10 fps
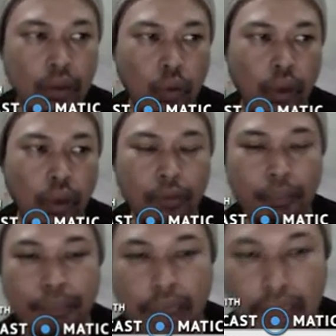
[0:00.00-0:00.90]
You have
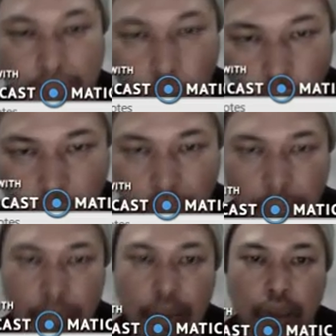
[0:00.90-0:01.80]
to predict
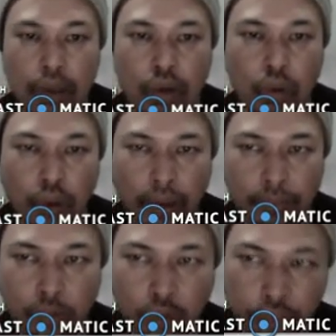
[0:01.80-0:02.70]
outcome. You
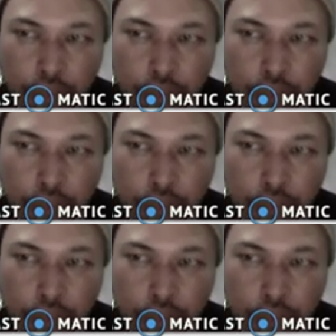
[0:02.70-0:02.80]
have to